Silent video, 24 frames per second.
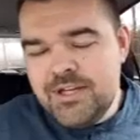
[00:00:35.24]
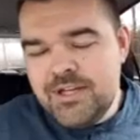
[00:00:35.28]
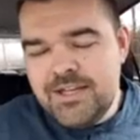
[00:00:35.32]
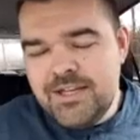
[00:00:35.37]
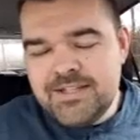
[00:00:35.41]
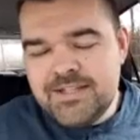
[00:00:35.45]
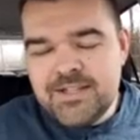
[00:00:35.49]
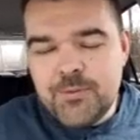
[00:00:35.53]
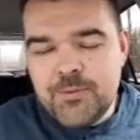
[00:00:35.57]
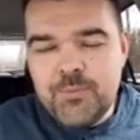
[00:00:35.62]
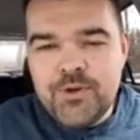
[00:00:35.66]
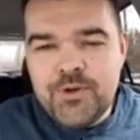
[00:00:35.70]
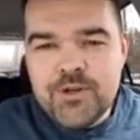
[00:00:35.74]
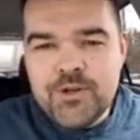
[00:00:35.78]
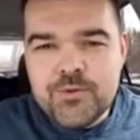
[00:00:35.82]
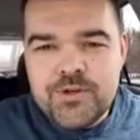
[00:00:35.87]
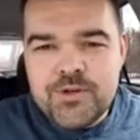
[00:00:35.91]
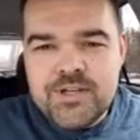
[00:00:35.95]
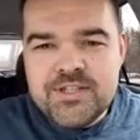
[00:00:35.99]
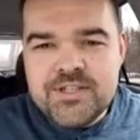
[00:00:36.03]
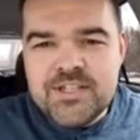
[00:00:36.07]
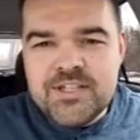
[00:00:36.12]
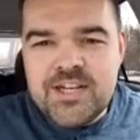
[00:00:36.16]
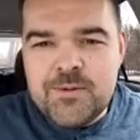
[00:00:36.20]
it's a big
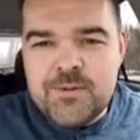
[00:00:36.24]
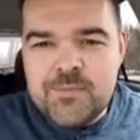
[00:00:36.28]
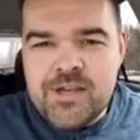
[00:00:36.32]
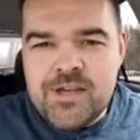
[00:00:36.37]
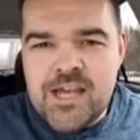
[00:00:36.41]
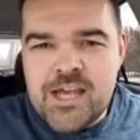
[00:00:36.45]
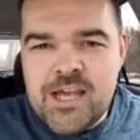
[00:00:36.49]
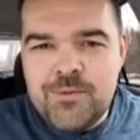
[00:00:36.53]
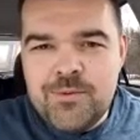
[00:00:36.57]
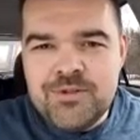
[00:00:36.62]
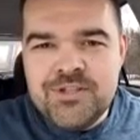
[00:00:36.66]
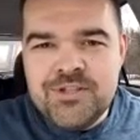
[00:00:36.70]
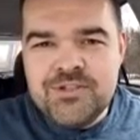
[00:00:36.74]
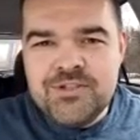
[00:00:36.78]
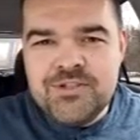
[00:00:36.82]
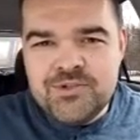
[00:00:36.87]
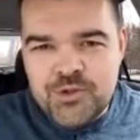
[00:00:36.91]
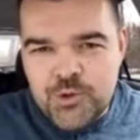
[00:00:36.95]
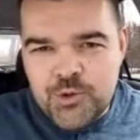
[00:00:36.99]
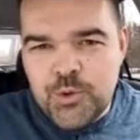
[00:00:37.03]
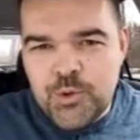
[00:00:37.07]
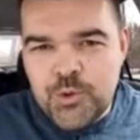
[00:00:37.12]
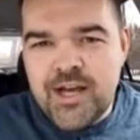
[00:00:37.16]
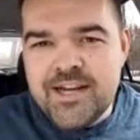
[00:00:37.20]
reason I'm able to
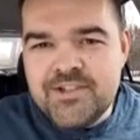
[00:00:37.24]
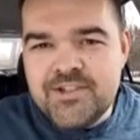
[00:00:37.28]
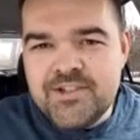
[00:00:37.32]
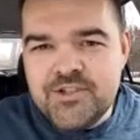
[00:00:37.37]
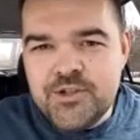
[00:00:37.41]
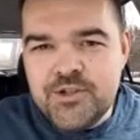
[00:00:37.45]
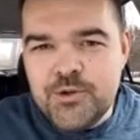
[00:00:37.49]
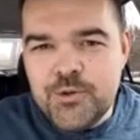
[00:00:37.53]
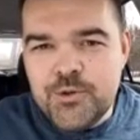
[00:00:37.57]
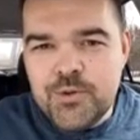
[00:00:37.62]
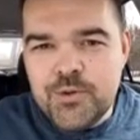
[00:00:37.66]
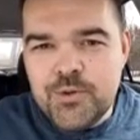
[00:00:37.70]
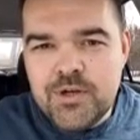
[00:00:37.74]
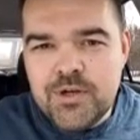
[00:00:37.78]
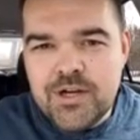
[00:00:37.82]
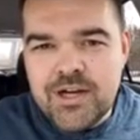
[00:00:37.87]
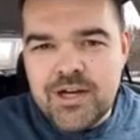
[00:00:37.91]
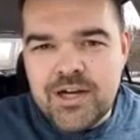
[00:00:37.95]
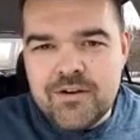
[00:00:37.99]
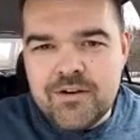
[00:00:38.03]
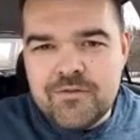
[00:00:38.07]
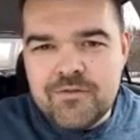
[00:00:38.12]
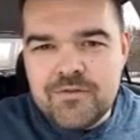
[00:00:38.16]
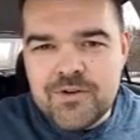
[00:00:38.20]
do what I do.
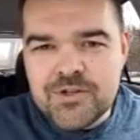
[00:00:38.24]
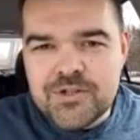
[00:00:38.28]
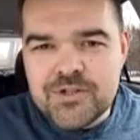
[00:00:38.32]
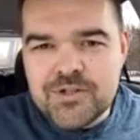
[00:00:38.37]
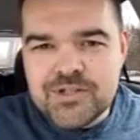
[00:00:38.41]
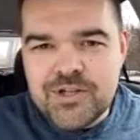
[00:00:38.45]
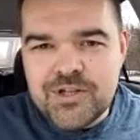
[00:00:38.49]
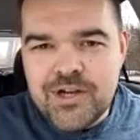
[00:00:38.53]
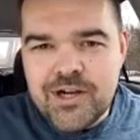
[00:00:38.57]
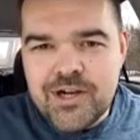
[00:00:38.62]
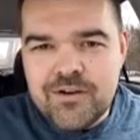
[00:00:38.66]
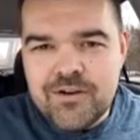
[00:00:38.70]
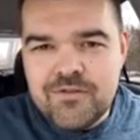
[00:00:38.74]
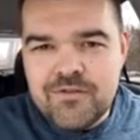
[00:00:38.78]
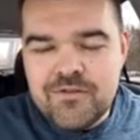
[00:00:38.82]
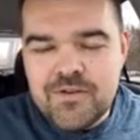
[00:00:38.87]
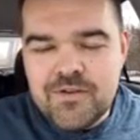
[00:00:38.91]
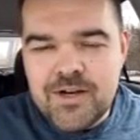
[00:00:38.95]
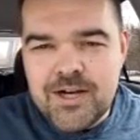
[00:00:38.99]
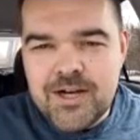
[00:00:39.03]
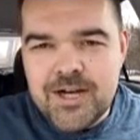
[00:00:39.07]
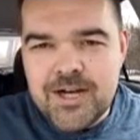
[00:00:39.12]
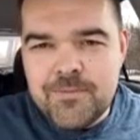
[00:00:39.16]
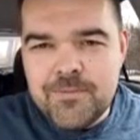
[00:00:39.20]
First off,
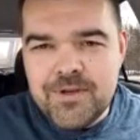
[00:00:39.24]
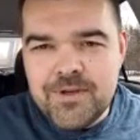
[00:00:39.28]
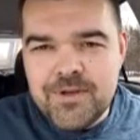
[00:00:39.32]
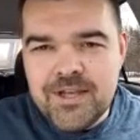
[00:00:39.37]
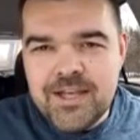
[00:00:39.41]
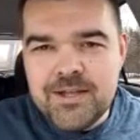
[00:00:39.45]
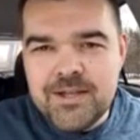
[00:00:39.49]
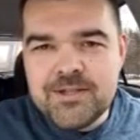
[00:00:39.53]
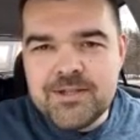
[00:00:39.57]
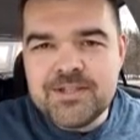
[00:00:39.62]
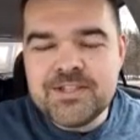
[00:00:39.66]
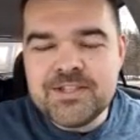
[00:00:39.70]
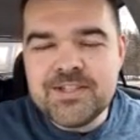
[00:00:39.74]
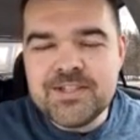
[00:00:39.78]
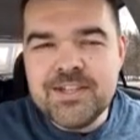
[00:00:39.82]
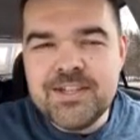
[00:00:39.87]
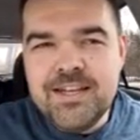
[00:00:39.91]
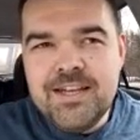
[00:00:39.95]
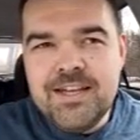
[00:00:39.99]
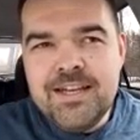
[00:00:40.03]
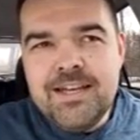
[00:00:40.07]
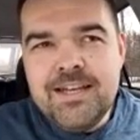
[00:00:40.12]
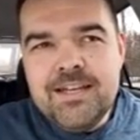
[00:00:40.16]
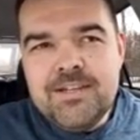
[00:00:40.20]
it's
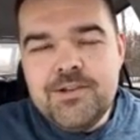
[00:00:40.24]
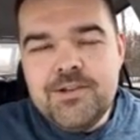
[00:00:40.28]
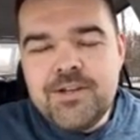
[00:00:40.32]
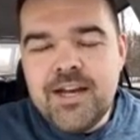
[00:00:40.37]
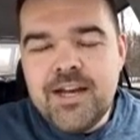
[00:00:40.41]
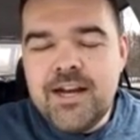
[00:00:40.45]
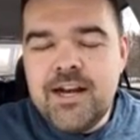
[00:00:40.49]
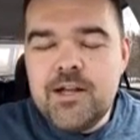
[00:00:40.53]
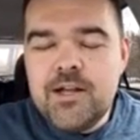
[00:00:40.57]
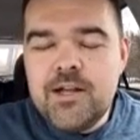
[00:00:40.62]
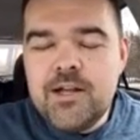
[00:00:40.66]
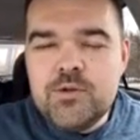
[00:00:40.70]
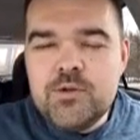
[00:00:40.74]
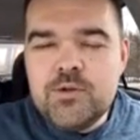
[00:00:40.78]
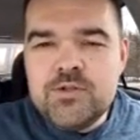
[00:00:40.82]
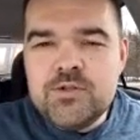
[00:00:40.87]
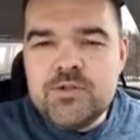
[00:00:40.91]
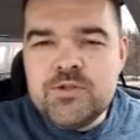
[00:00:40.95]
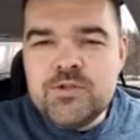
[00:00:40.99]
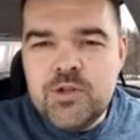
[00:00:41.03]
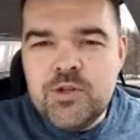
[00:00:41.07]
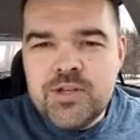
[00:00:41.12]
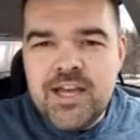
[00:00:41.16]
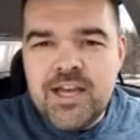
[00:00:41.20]
you kind of
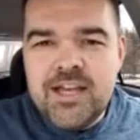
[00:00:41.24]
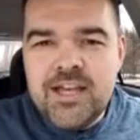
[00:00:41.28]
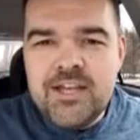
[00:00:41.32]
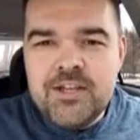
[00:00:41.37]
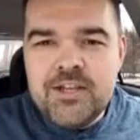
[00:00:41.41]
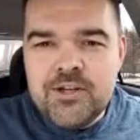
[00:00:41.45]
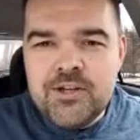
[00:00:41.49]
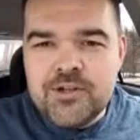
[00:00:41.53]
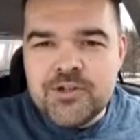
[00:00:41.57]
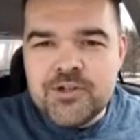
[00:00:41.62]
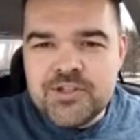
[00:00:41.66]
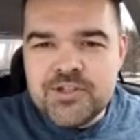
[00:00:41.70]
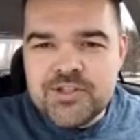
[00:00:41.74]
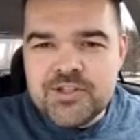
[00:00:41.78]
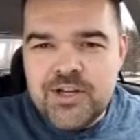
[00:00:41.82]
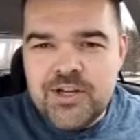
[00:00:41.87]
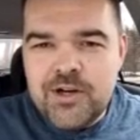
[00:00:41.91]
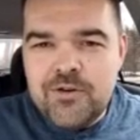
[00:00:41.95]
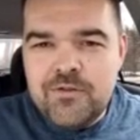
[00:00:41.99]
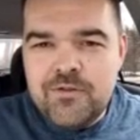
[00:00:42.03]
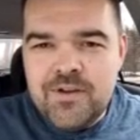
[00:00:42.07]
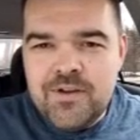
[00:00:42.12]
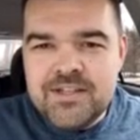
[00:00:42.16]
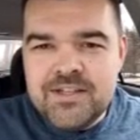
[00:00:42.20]
look at
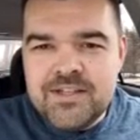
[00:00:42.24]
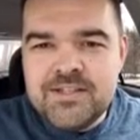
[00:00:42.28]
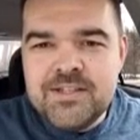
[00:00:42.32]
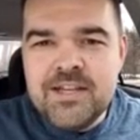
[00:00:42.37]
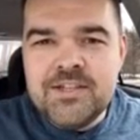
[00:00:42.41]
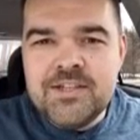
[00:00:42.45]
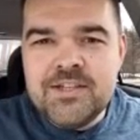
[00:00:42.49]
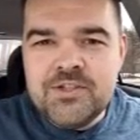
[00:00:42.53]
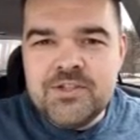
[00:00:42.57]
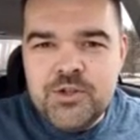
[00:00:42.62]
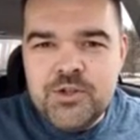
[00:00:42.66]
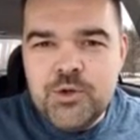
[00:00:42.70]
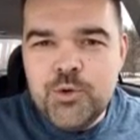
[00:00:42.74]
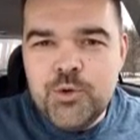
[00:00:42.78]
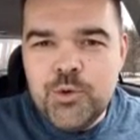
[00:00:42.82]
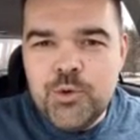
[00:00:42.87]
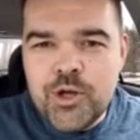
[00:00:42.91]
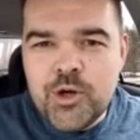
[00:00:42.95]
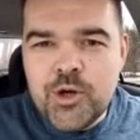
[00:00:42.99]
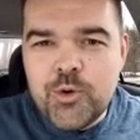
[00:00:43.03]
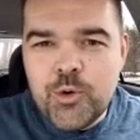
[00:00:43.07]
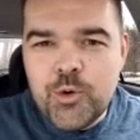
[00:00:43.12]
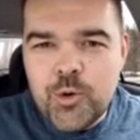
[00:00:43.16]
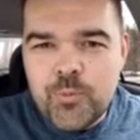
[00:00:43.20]
yourself as you
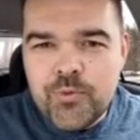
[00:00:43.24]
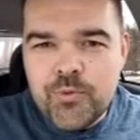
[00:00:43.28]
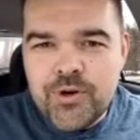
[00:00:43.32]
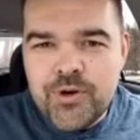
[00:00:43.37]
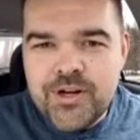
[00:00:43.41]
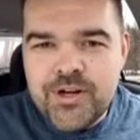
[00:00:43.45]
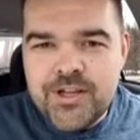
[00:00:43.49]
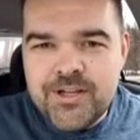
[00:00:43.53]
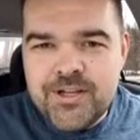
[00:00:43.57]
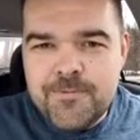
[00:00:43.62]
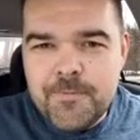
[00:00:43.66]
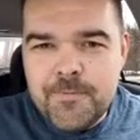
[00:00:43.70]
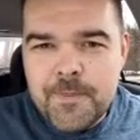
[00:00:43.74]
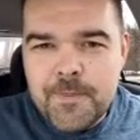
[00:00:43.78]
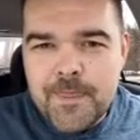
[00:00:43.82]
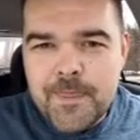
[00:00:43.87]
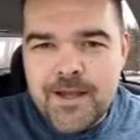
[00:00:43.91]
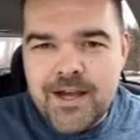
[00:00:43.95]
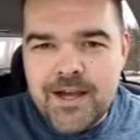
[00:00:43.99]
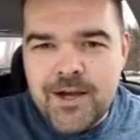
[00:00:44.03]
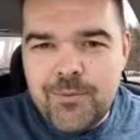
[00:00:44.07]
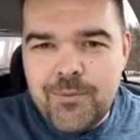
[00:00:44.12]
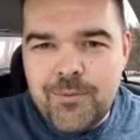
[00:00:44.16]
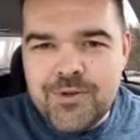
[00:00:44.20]
incorporated.
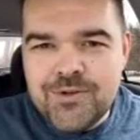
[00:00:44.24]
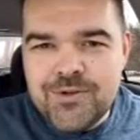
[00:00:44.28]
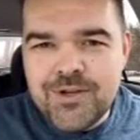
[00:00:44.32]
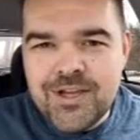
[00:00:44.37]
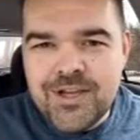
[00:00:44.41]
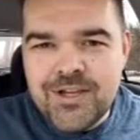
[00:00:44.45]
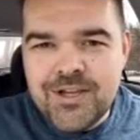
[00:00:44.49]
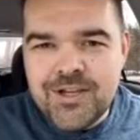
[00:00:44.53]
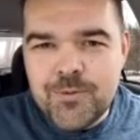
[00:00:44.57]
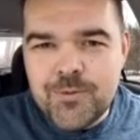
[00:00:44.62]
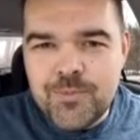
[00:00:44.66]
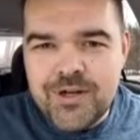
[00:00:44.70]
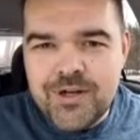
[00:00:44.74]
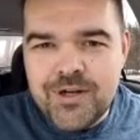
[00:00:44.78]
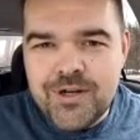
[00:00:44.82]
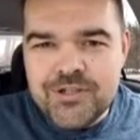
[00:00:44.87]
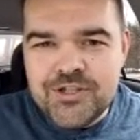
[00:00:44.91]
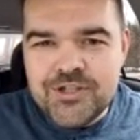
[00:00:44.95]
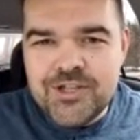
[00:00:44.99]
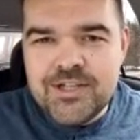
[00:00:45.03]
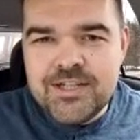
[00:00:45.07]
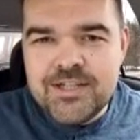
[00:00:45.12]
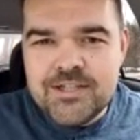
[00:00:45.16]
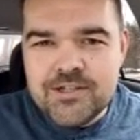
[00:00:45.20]
When you look at your
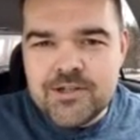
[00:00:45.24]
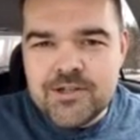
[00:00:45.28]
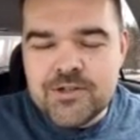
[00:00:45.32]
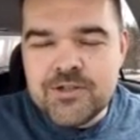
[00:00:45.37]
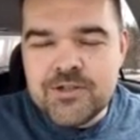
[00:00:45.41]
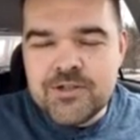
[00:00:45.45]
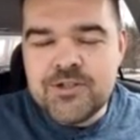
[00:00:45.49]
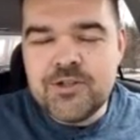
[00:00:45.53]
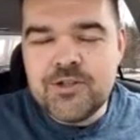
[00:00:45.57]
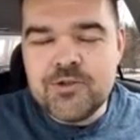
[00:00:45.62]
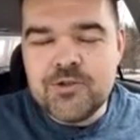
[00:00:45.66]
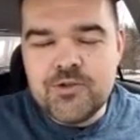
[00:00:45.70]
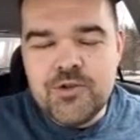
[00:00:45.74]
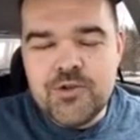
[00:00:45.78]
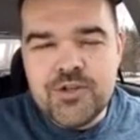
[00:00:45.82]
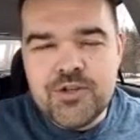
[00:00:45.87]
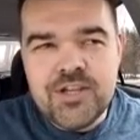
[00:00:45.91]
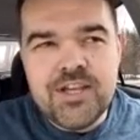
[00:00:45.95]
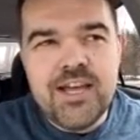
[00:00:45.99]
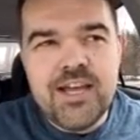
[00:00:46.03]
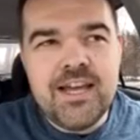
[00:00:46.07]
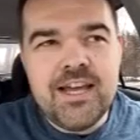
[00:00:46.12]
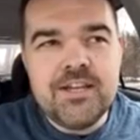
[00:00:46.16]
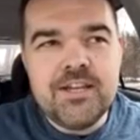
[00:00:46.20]
budget, you're
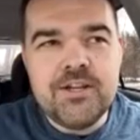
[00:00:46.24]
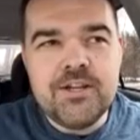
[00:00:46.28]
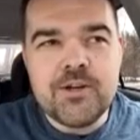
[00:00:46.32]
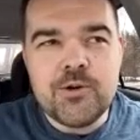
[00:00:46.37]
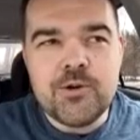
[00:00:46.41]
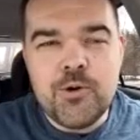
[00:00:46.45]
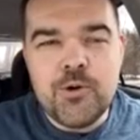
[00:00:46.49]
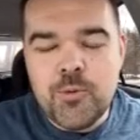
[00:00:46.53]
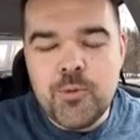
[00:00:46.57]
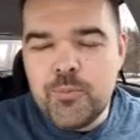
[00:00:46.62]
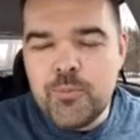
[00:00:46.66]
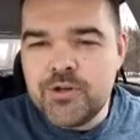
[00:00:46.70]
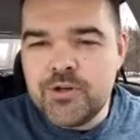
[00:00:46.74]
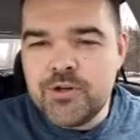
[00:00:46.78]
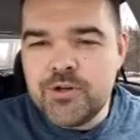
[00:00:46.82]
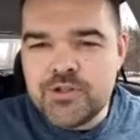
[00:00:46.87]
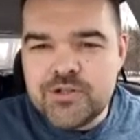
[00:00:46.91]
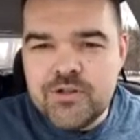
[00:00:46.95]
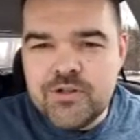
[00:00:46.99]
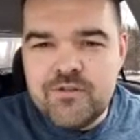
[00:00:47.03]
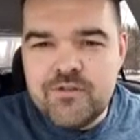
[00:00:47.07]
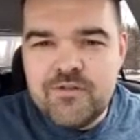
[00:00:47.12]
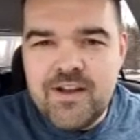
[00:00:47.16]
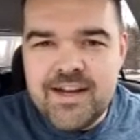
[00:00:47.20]
looking at your own
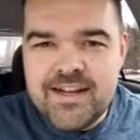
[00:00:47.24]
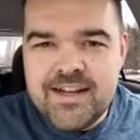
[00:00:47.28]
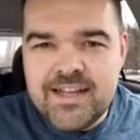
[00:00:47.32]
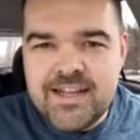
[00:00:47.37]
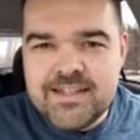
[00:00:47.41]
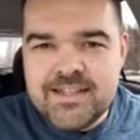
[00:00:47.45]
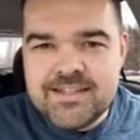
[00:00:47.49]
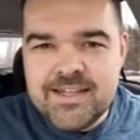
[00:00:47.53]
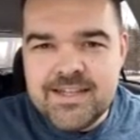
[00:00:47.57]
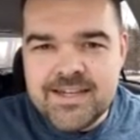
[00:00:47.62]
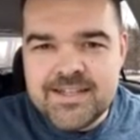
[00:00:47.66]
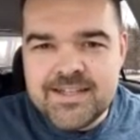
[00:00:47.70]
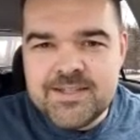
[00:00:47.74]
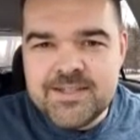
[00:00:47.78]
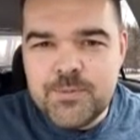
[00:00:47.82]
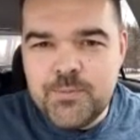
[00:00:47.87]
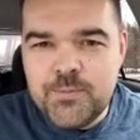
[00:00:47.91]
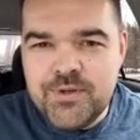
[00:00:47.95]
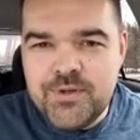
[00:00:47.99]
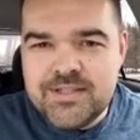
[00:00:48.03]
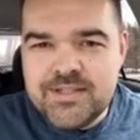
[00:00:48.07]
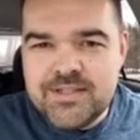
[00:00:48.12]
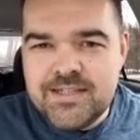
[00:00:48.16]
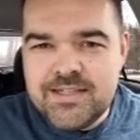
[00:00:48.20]
personal finance like it's a
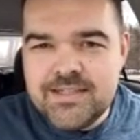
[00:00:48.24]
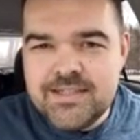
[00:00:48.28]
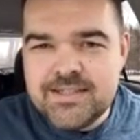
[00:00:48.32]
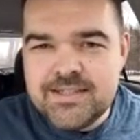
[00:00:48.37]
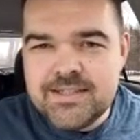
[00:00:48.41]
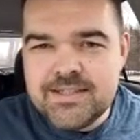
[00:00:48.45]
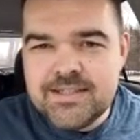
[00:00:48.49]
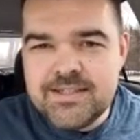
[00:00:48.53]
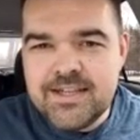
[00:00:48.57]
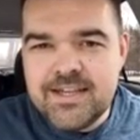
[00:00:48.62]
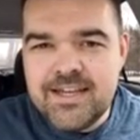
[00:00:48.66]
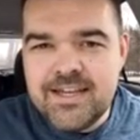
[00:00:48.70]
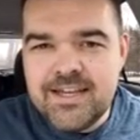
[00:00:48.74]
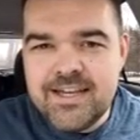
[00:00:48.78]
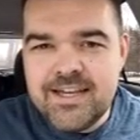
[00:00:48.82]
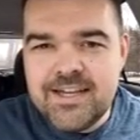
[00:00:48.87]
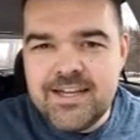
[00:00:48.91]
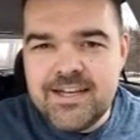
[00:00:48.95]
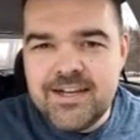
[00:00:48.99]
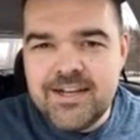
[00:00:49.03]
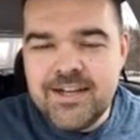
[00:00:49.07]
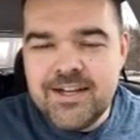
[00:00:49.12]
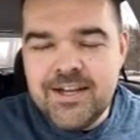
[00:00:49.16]
business. And